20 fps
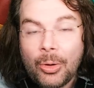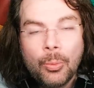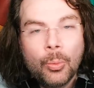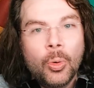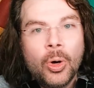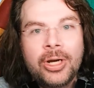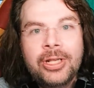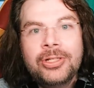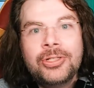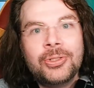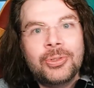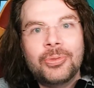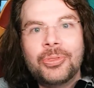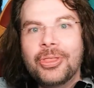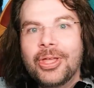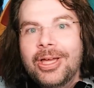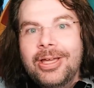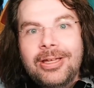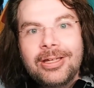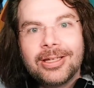What did you
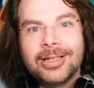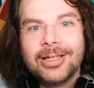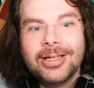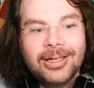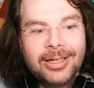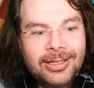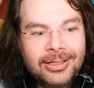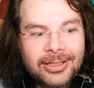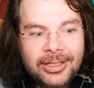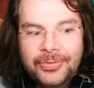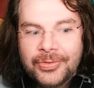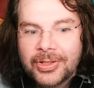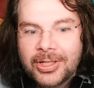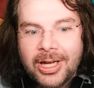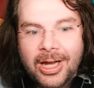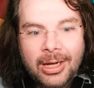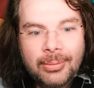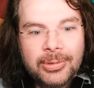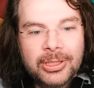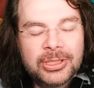think? Leave your
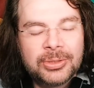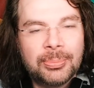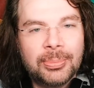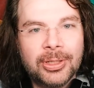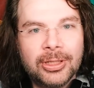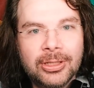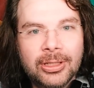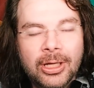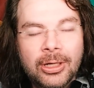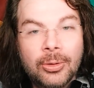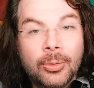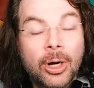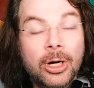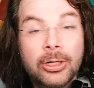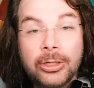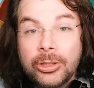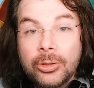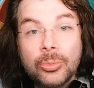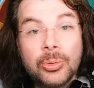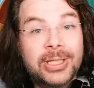comments below.
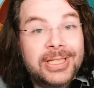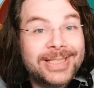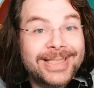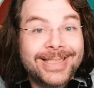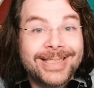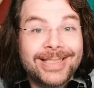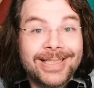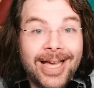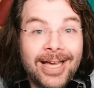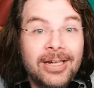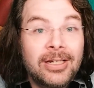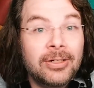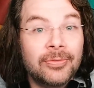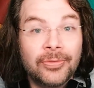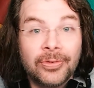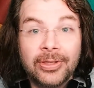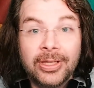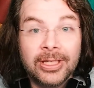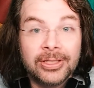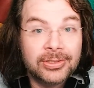Are you excited
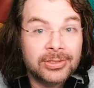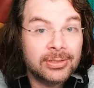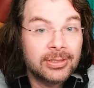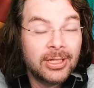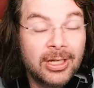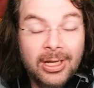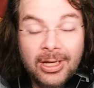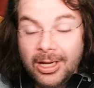for this?